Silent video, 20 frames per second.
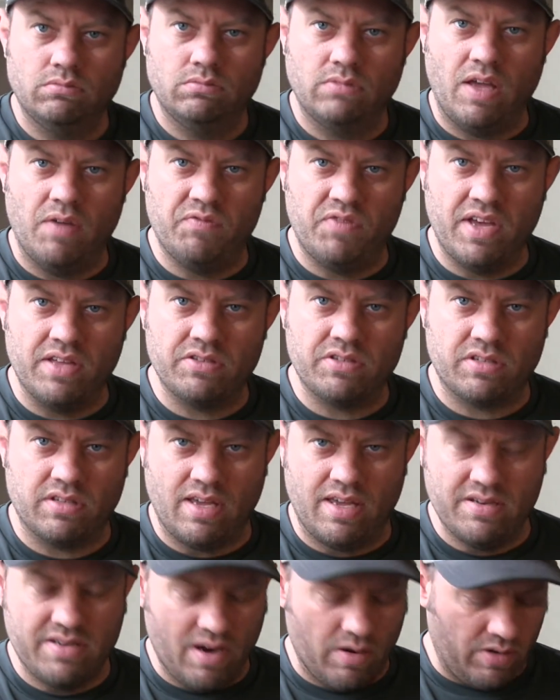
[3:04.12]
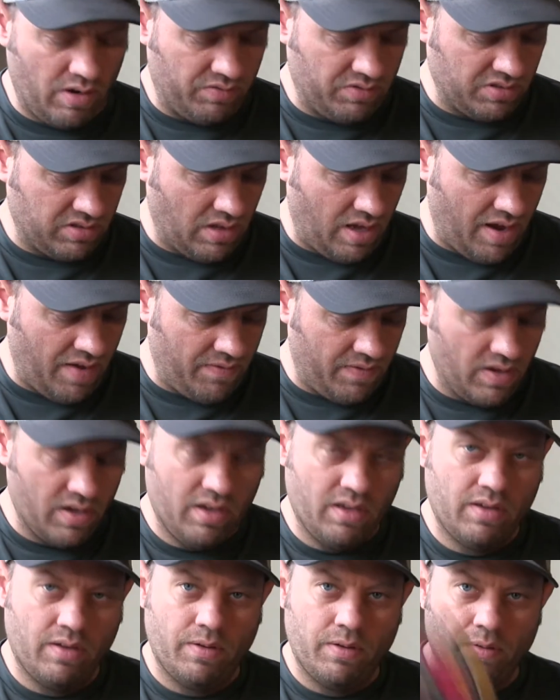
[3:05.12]
events in Daredevil's life.
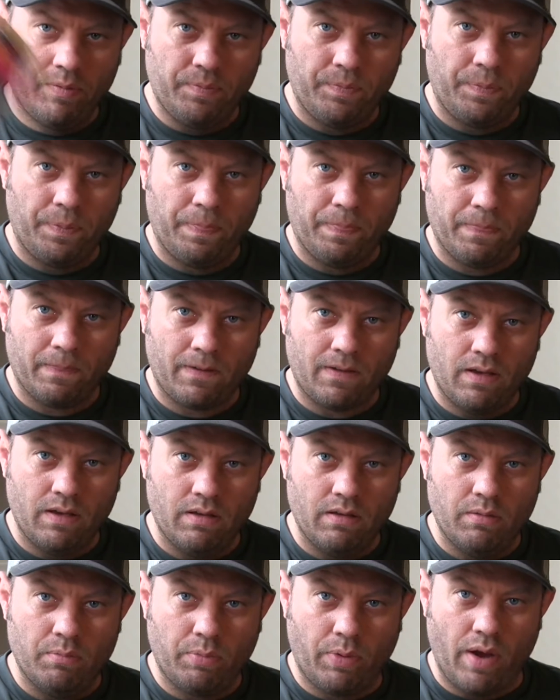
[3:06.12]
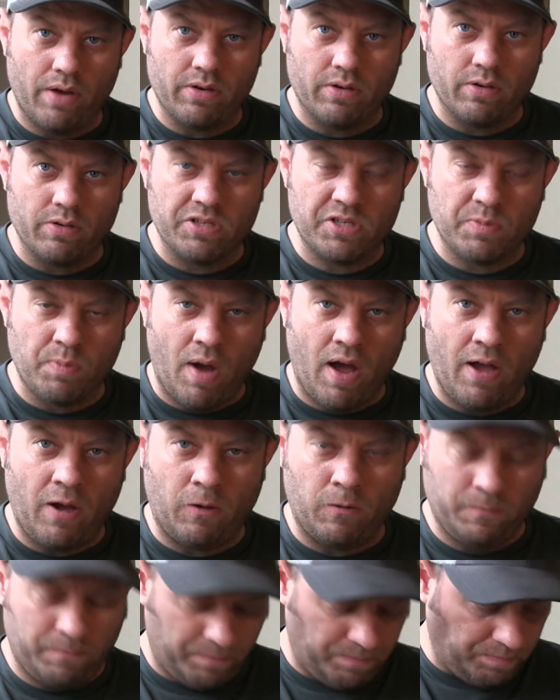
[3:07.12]
Predator's
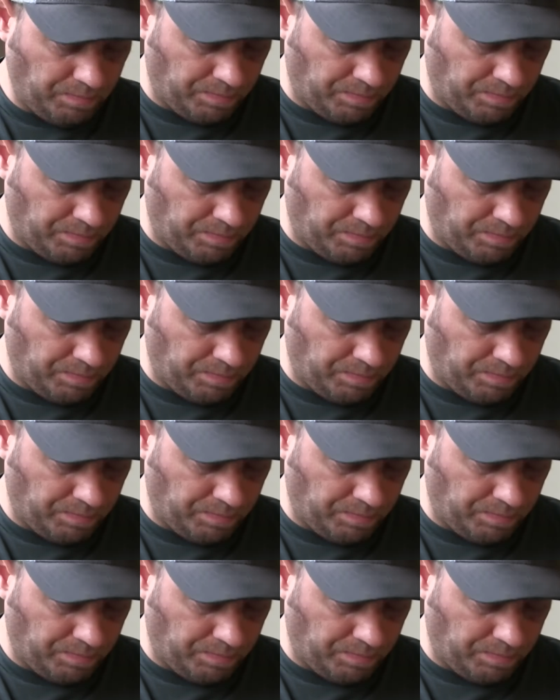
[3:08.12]
Smile,